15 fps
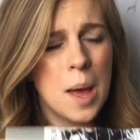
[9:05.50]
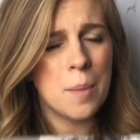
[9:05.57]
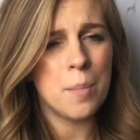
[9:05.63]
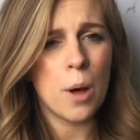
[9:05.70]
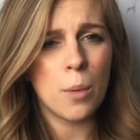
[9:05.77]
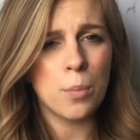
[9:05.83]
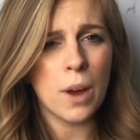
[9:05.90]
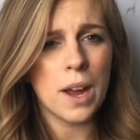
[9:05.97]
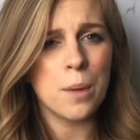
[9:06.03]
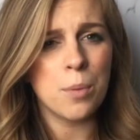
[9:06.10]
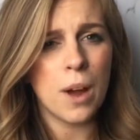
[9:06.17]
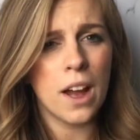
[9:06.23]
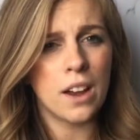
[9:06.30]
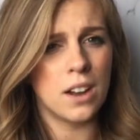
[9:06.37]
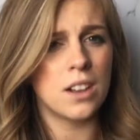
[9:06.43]
Pulp Riot
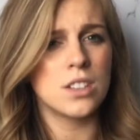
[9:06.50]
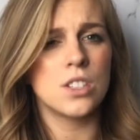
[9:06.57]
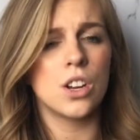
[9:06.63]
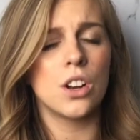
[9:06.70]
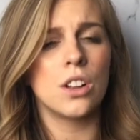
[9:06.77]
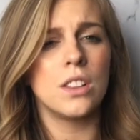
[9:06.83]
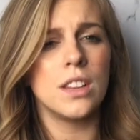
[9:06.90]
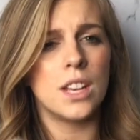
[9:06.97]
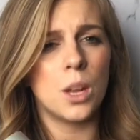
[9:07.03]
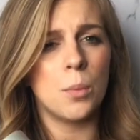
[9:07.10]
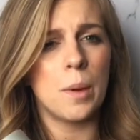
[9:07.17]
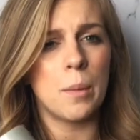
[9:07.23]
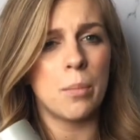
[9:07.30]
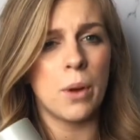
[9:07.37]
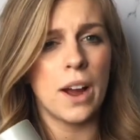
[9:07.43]
products are a little
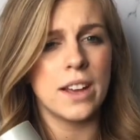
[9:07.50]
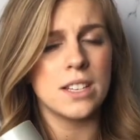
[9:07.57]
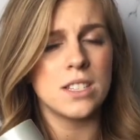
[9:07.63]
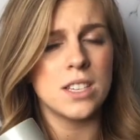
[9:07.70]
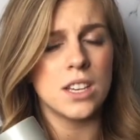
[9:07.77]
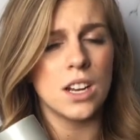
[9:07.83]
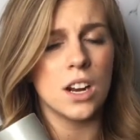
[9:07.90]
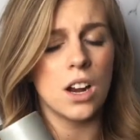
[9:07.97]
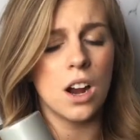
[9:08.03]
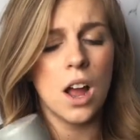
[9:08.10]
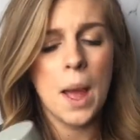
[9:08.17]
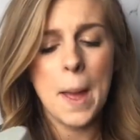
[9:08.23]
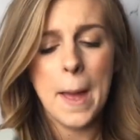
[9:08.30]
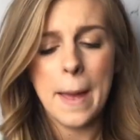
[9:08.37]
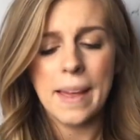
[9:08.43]
bit pricier.
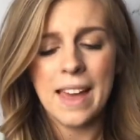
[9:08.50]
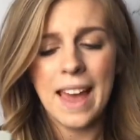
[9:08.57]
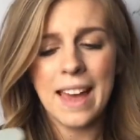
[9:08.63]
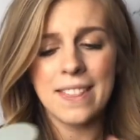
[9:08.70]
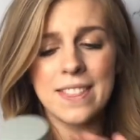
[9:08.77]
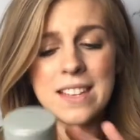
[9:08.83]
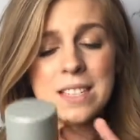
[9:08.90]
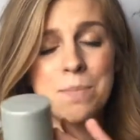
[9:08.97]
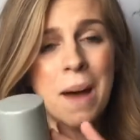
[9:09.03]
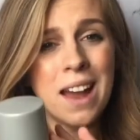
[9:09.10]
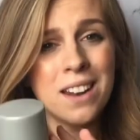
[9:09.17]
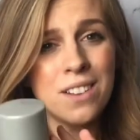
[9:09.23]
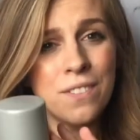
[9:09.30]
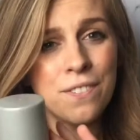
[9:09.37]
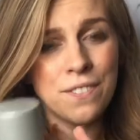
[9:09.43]
And this
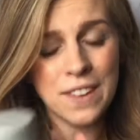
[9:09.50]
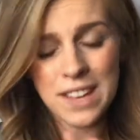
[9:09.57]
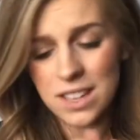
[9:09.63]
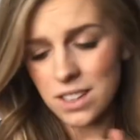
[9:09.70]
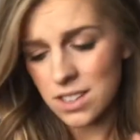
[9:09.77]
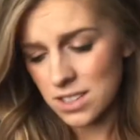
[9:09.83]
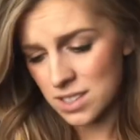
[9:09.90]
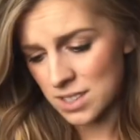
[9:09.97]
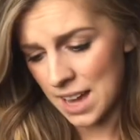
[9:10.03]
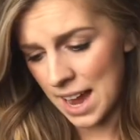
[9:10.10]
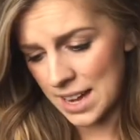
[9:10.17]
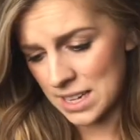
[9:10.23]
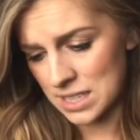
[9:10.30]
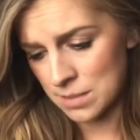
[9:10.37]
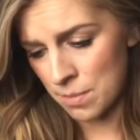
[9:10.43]
bottle feels
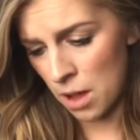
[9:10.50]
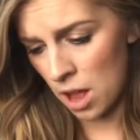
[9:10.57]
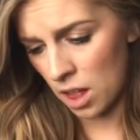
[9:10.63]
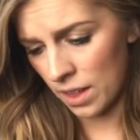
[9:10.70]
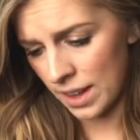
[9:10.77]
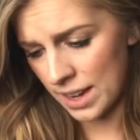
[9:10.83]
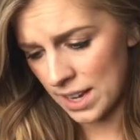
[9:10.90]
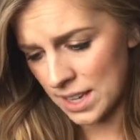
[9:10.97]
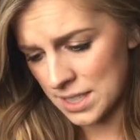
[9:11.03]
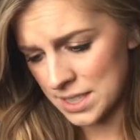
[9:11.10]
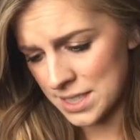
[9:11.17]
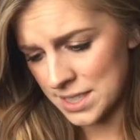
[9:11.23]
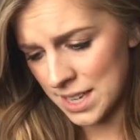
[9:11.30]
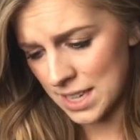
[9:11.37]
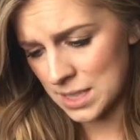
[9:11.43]
kind of small. It is
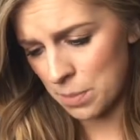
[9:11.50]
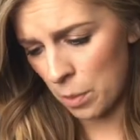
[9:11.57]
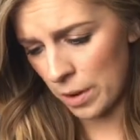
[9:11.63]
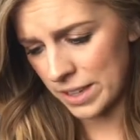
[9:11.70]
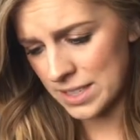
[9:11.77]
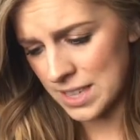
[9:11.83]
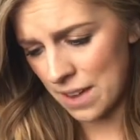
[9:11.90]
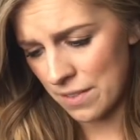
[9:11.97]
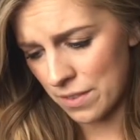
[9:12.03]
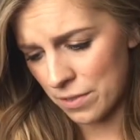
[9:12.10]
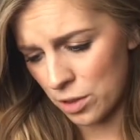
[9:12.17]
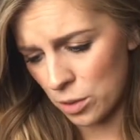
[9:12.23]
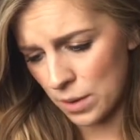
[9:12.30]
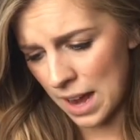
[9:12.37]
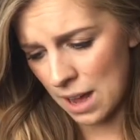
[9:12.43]
6.7
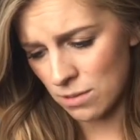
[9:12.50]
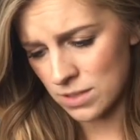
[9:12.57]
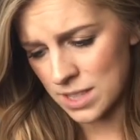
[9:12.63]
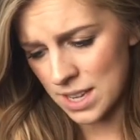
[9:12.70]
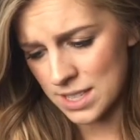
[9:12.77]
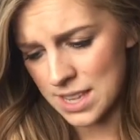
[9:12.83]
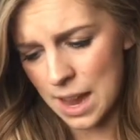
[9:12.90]
fluid ounces.